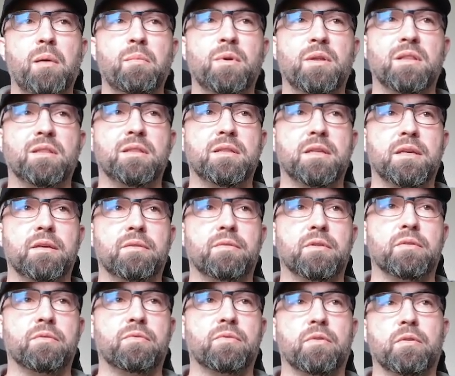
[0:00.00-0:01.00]
I'll leave
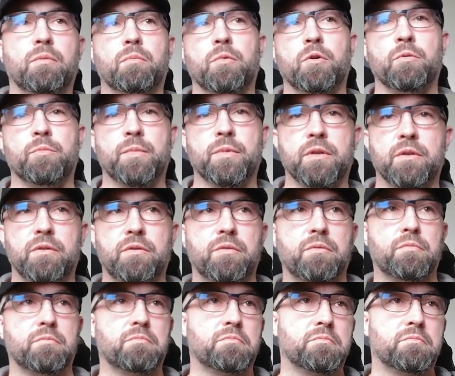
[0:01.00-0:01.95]
it for the moment.